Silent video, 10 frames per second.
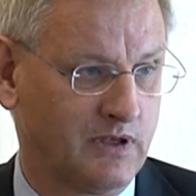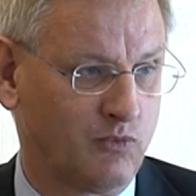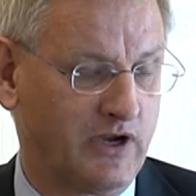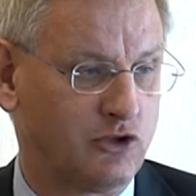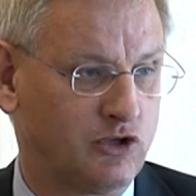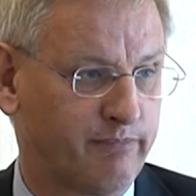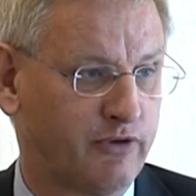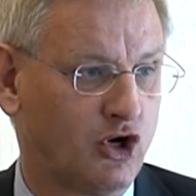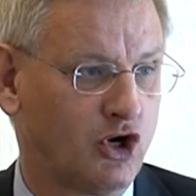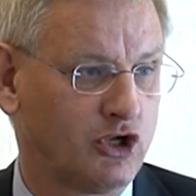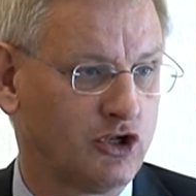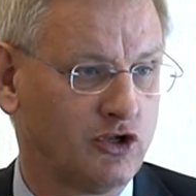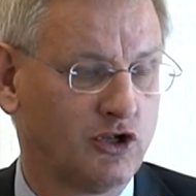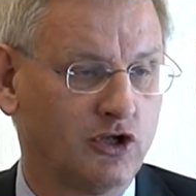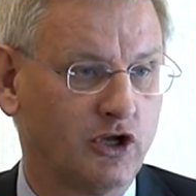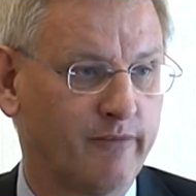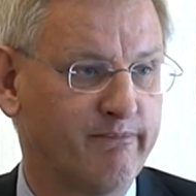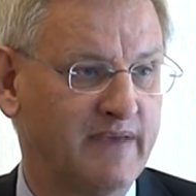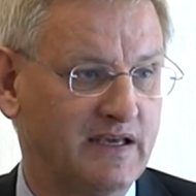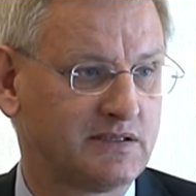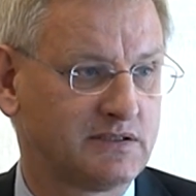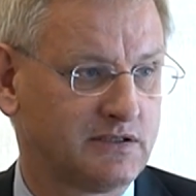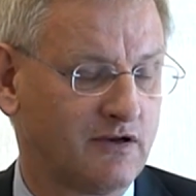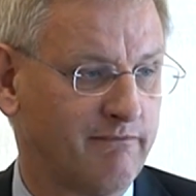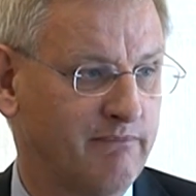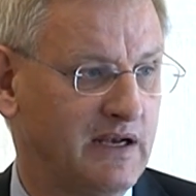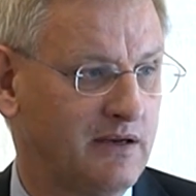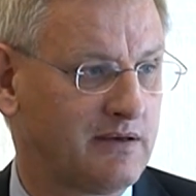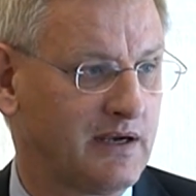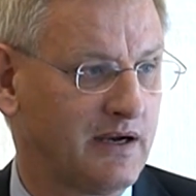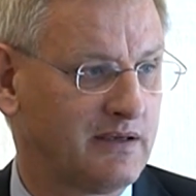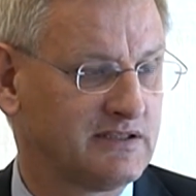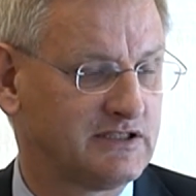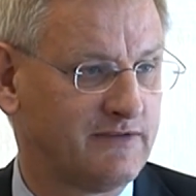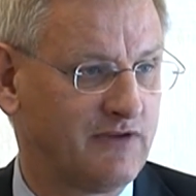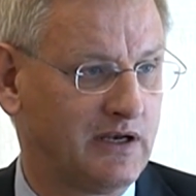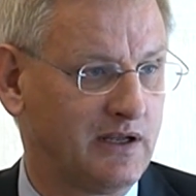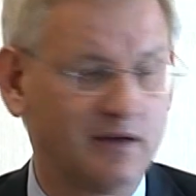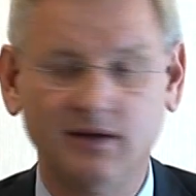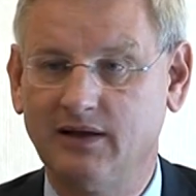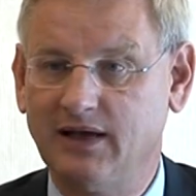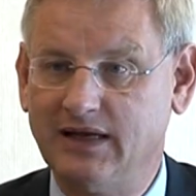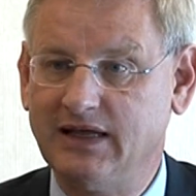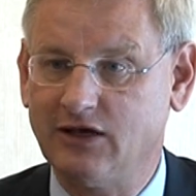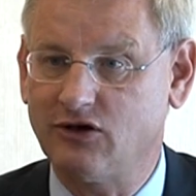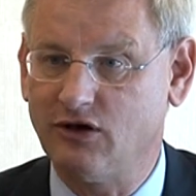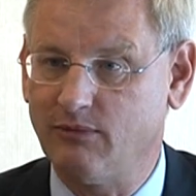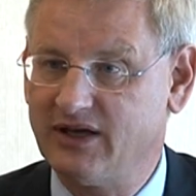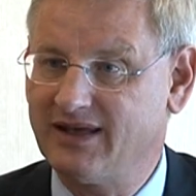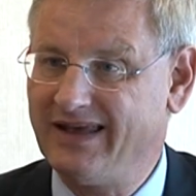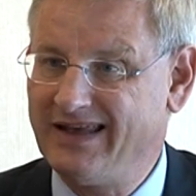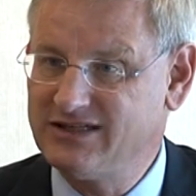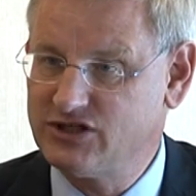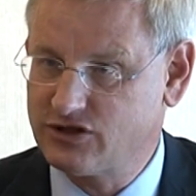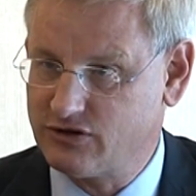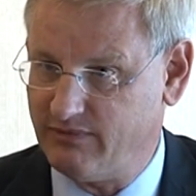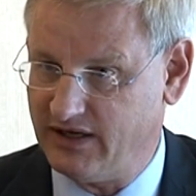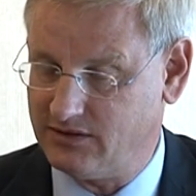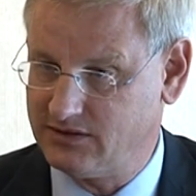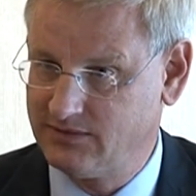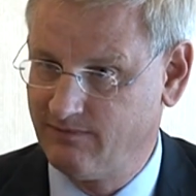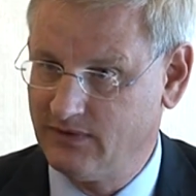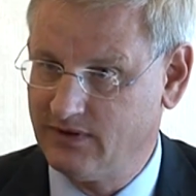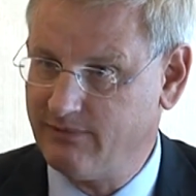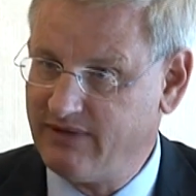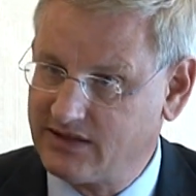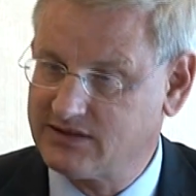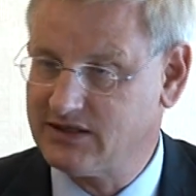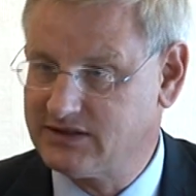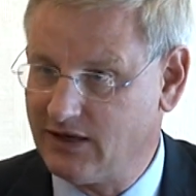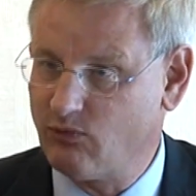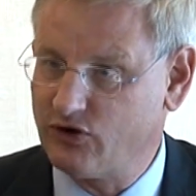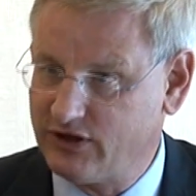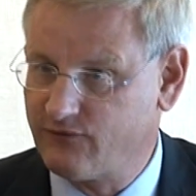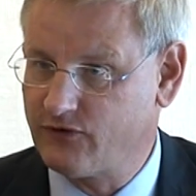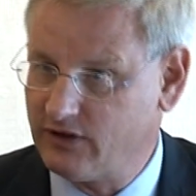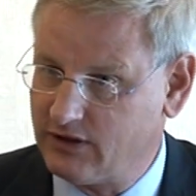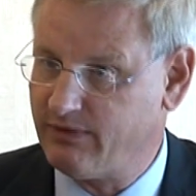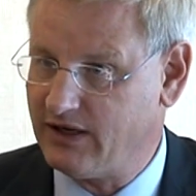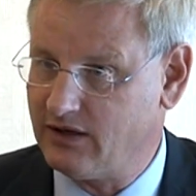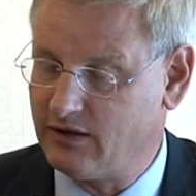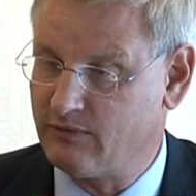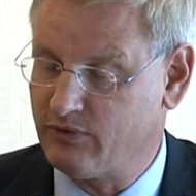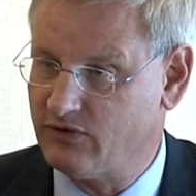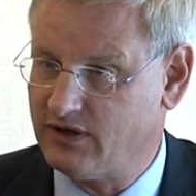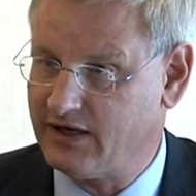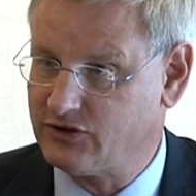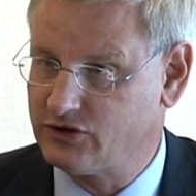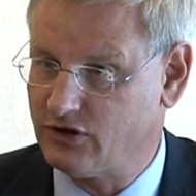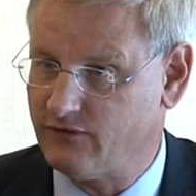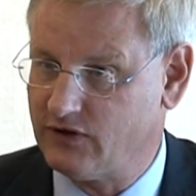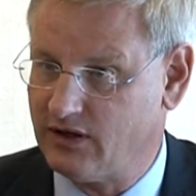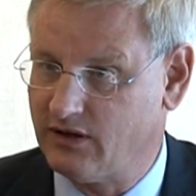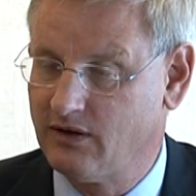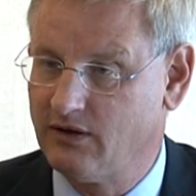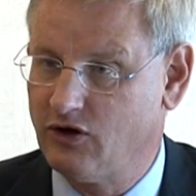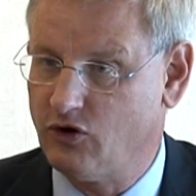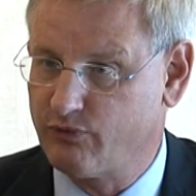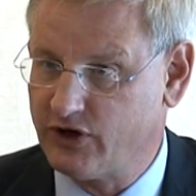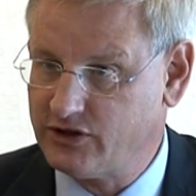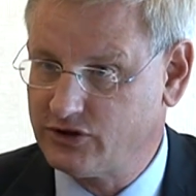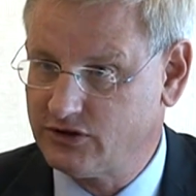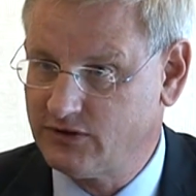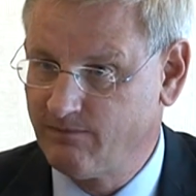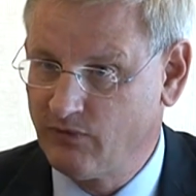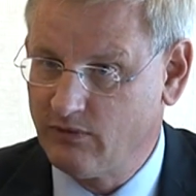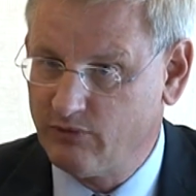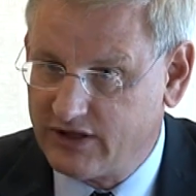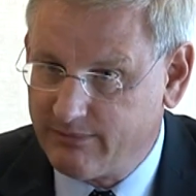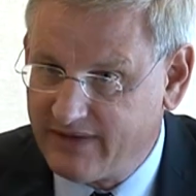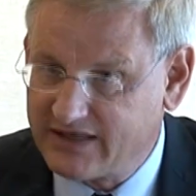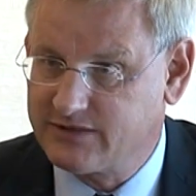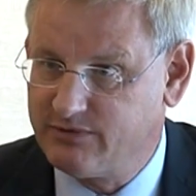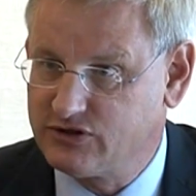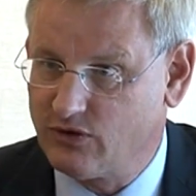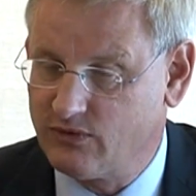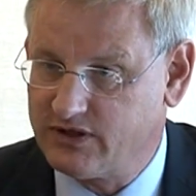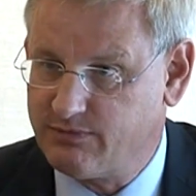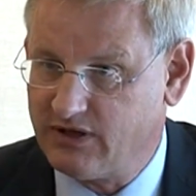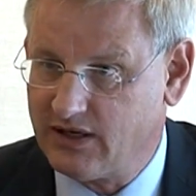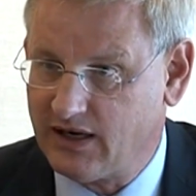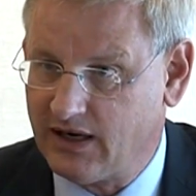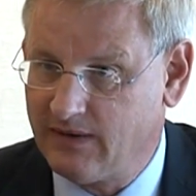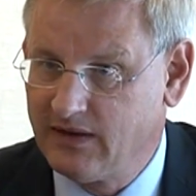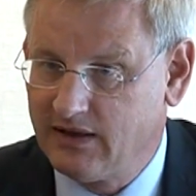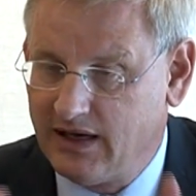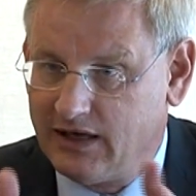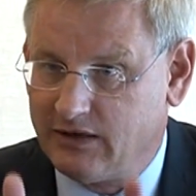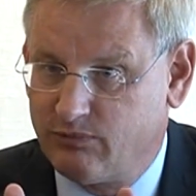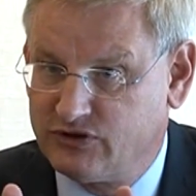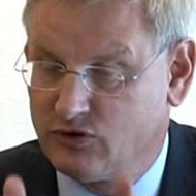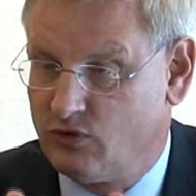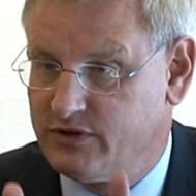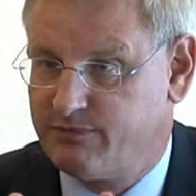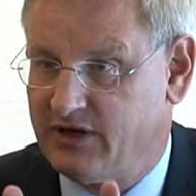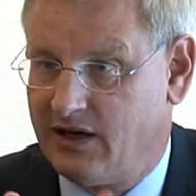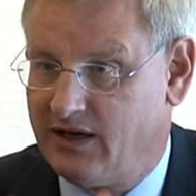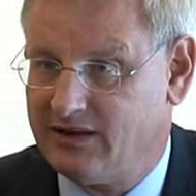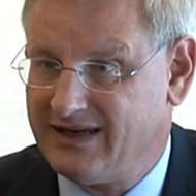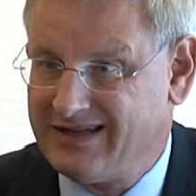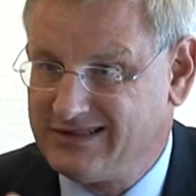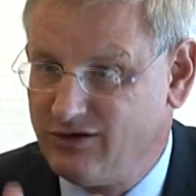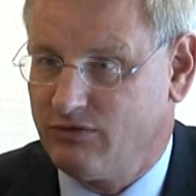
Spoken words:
where you deploy a mix of military, civilian, and economic instruments. The mix is somewhat different depending upon the nature of the operation, but the mix must always be there, and it must always be clear that it is